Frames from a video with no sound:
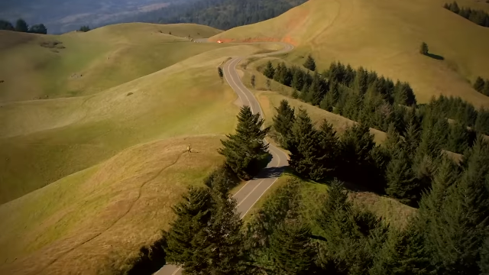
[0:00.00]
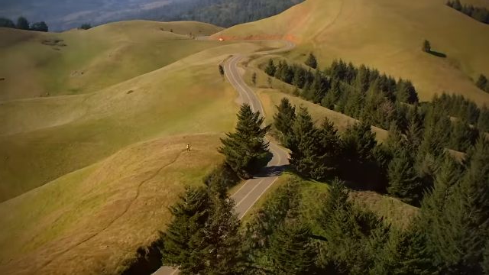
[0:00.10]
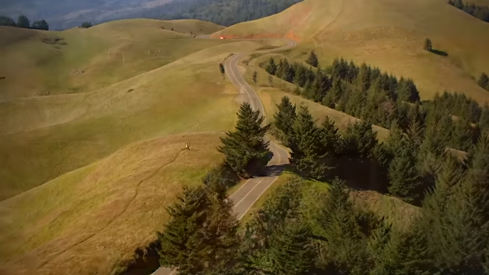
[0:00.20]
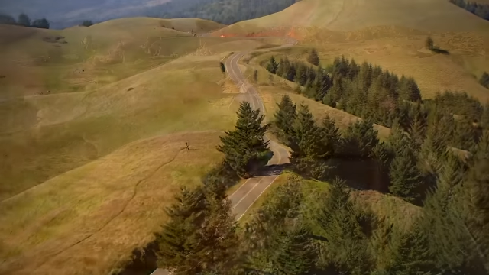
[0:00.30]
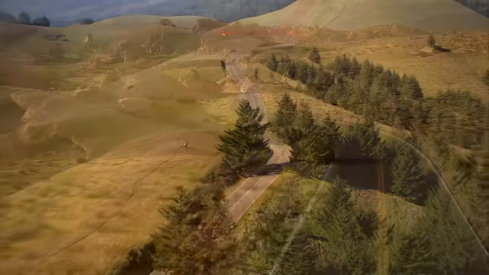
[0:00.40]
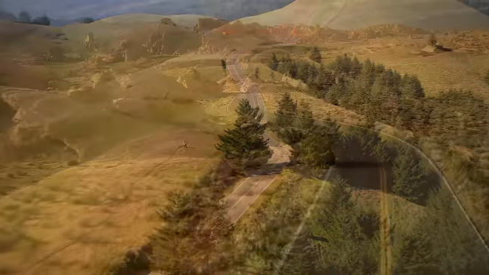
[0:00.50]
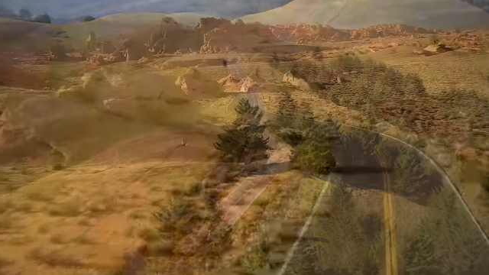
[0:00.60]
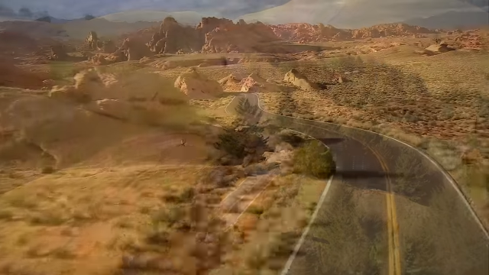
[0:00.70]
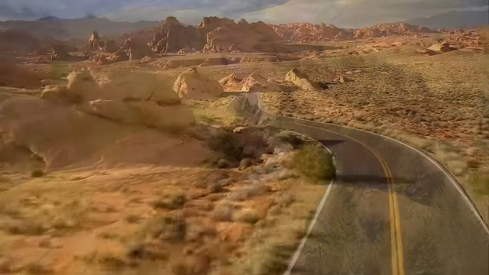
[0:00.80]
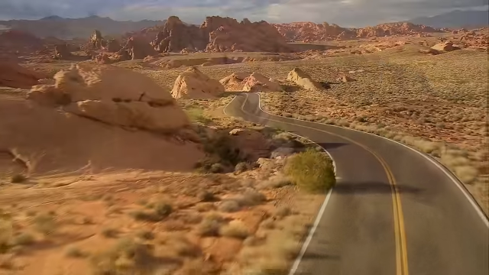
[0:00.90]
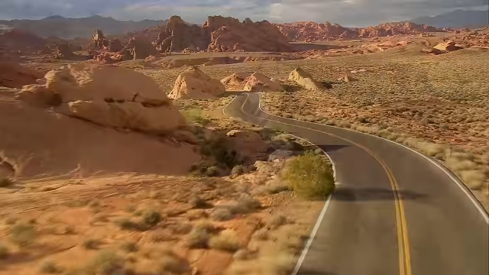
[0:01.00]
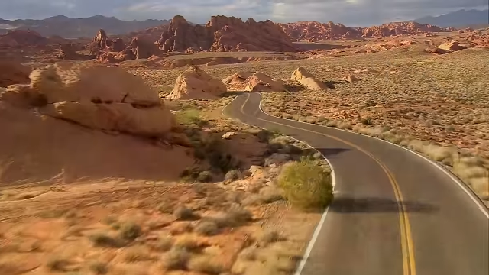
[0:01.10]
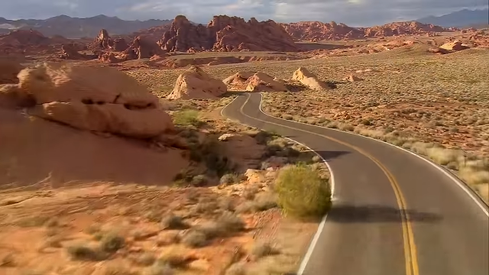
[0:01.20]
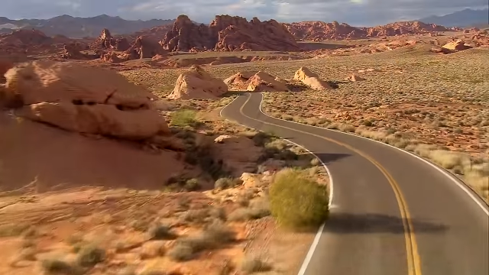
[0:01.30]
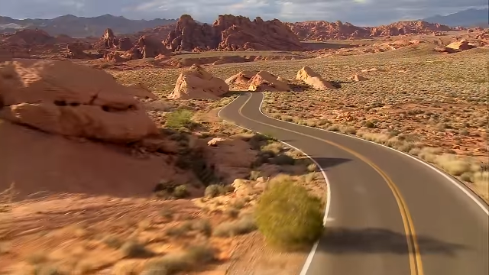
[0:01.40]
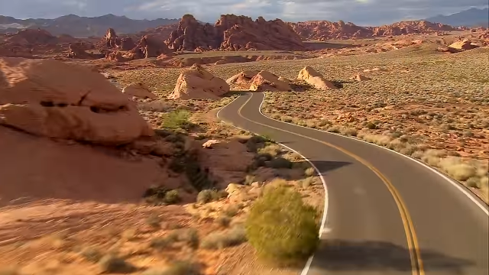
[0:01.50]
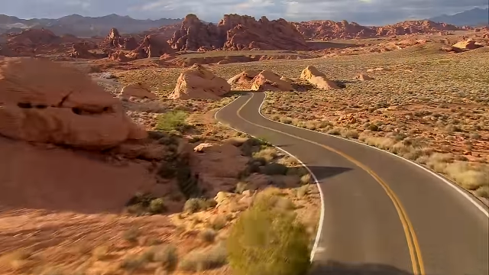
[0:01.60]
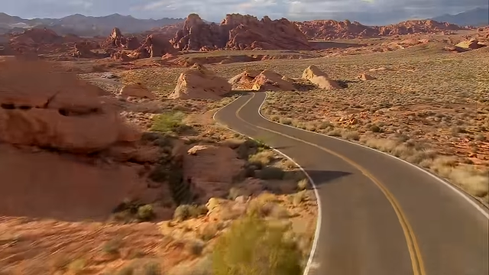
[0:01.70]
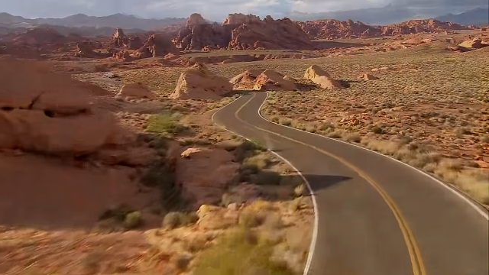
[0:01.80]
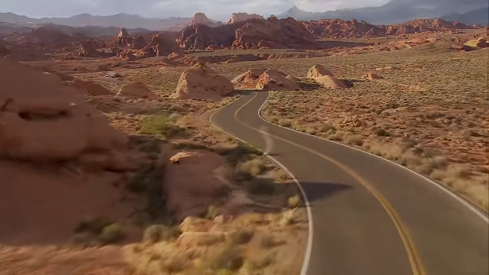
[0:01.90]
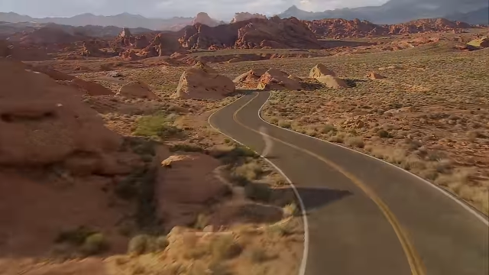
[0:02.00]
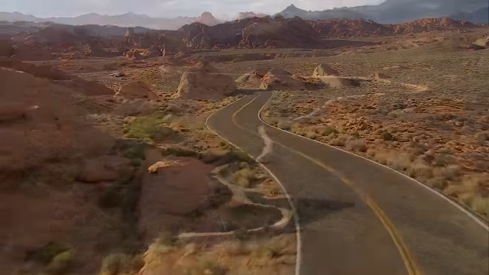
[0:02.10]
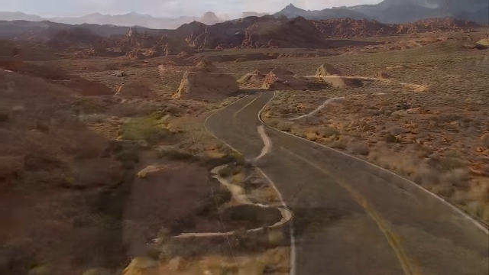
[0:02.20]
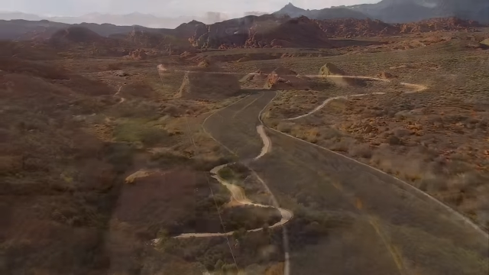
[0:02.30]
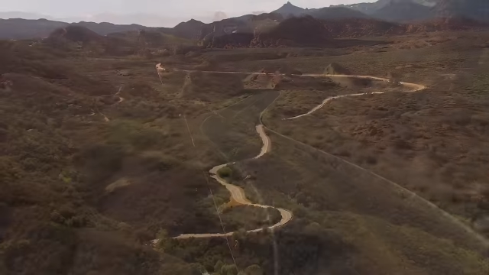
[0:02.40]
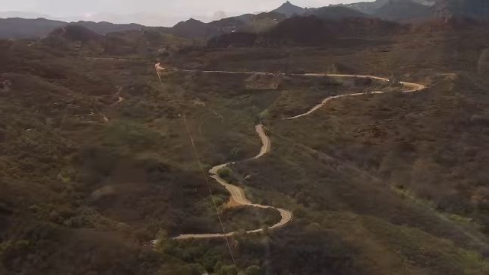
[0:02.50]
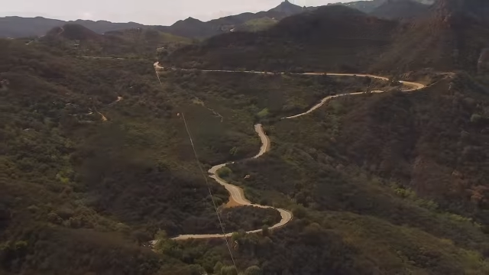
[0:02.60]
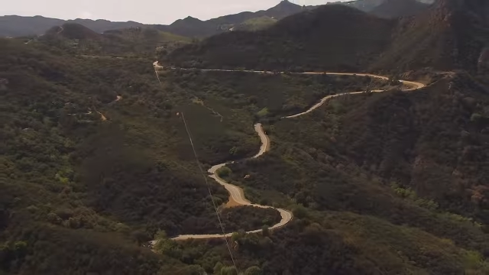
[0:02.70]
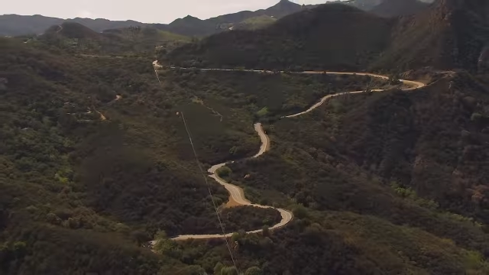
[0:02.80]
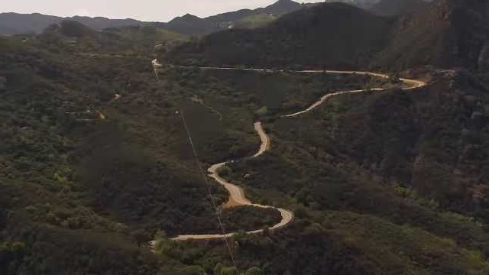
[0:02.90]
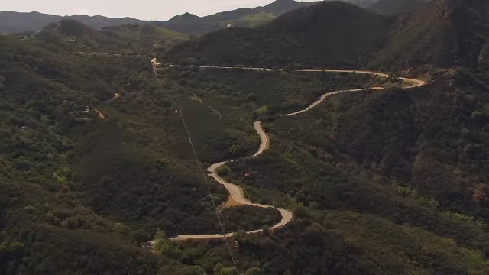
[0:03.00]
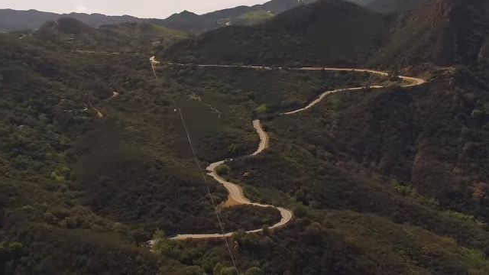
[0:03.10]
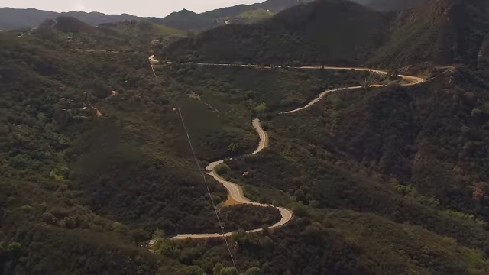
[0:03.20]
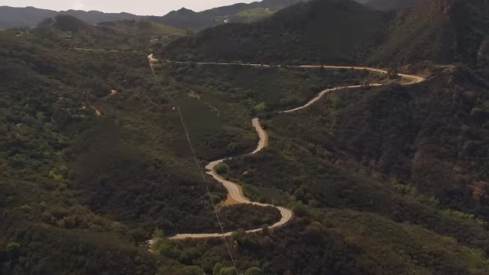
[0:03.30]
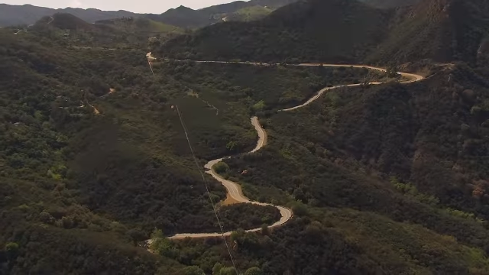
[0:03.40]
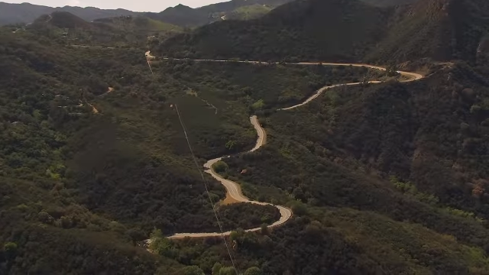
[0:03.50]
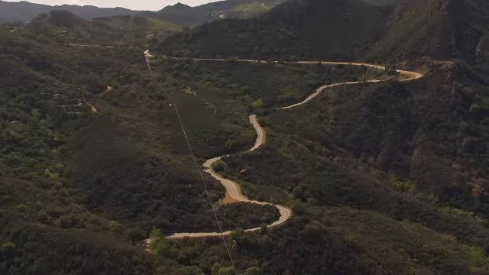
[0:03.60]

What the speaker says: [unreadable: no face in view]